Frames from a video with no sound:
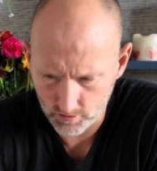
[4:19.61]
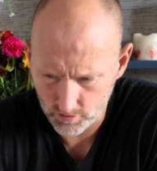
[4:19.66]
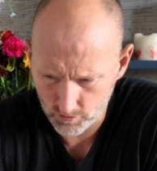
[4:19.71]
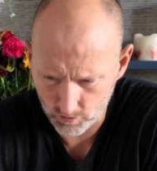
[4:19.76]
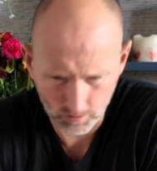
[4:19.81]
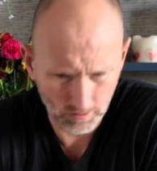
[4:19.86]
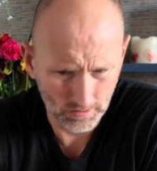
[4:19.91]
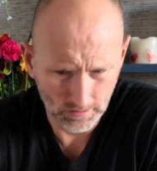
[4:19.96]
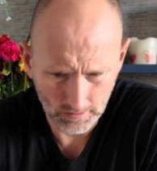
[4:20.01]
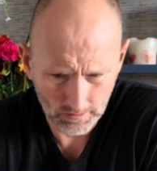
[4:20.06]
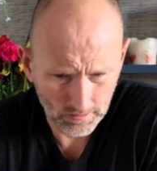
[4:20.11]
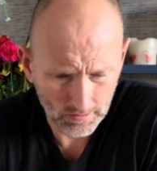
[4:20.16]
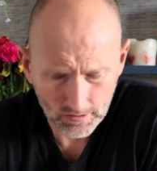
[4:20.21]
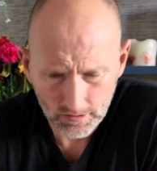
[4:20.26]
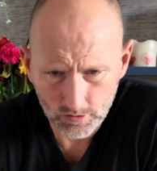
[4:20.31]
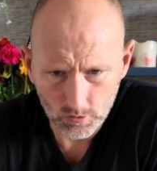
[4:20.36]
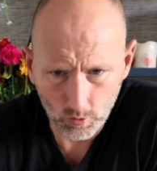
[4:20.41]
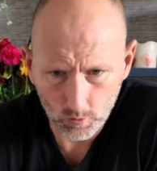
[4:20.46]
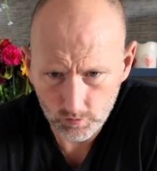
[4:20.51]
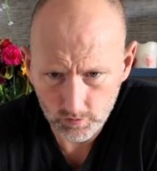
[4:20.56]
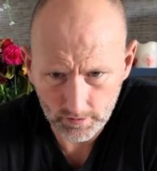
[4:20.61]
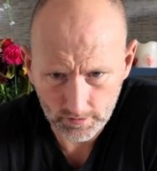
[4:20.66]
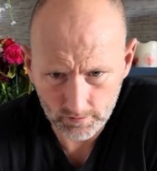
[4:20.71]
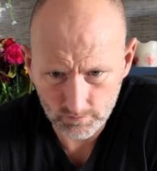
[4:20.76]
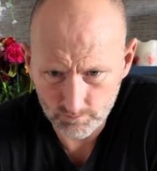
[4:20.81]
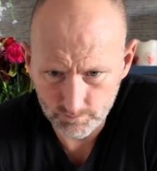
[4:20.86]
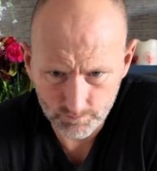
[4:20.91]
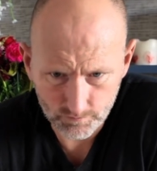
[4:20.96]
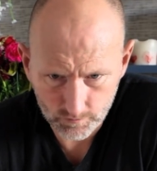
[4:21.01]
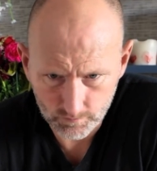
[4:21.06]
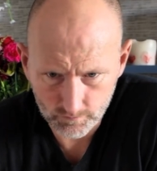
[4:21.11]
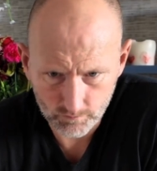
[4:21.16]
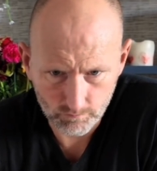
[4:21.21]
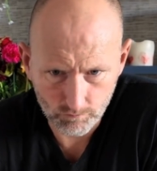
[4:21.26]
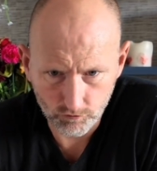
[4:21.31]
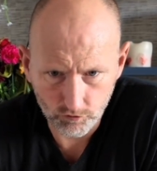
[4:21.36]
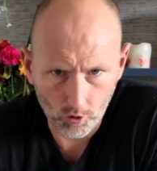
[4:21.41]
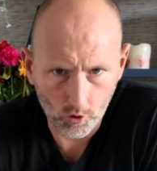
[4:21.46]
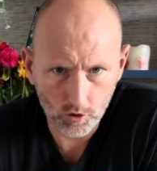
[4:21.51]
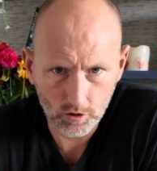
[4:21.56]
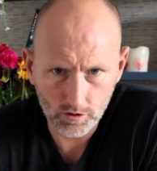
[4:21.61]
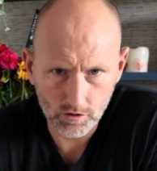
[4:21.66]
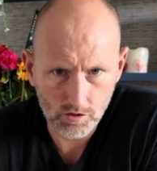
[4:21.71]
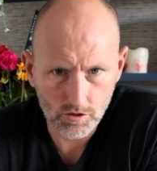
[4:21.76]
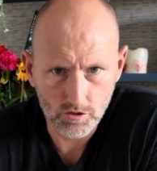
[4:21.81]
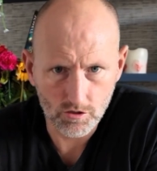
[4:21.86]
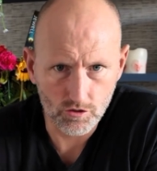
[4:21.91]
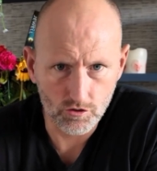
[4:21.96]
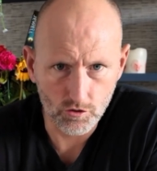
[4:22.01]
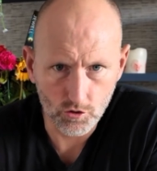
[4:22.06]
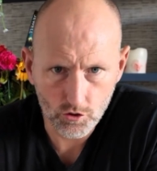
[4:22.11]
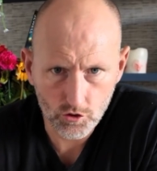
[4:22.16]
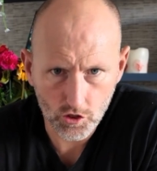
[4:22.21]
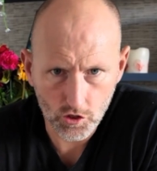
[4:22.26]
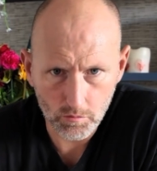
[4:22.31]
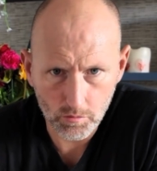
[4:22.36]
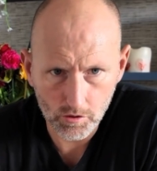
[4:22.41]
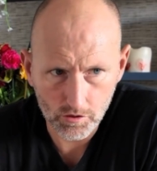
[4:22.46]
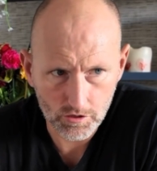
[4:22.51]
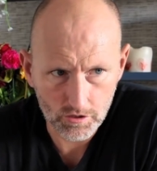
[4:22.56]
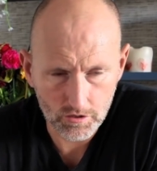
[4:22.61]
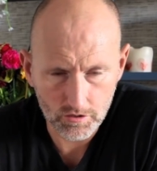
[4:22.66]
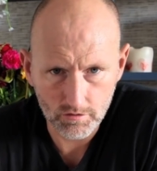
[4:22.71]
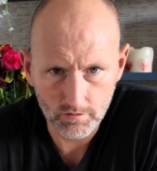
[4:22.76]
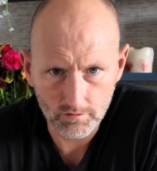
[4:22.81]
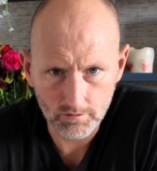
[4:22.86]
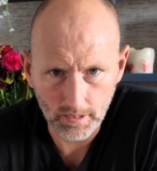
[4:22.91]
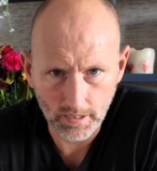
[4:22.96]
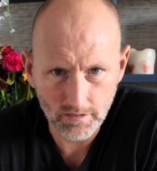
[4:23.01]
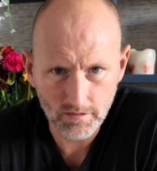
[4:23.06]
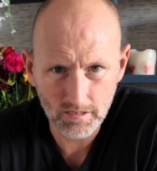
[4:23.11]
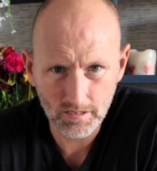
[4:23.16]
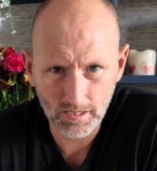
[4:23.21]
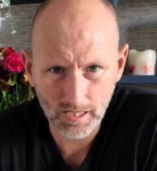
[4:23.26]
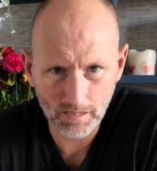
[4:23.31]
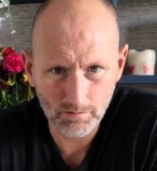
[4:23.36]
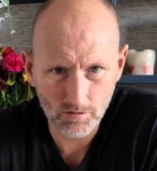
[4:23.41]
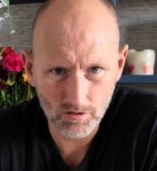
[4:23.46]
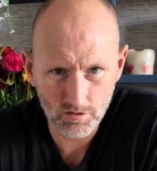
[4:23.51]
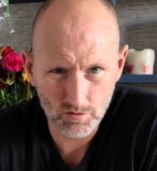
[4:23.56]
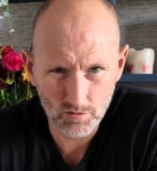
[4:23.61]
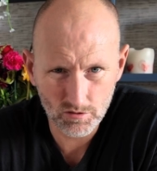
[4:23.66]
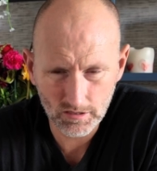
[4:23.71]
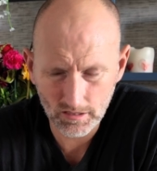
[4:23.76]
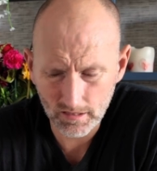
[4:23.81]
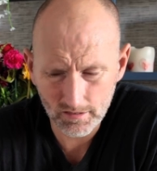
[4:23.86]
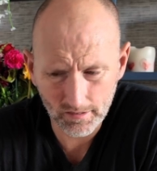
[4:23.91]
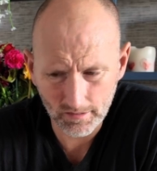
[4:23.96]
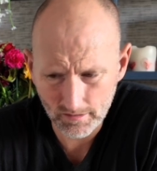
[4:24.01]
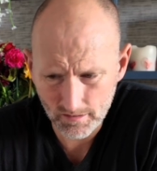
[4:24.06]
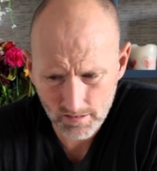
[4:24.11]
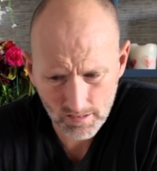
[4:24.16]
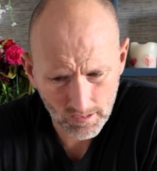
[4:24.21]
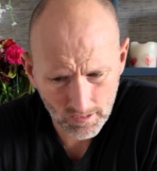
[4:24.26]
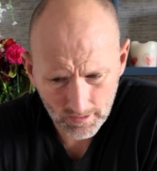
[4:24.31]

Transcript: So, you know, for like vloggers and YouTubers and Instagrammers, those kind of things,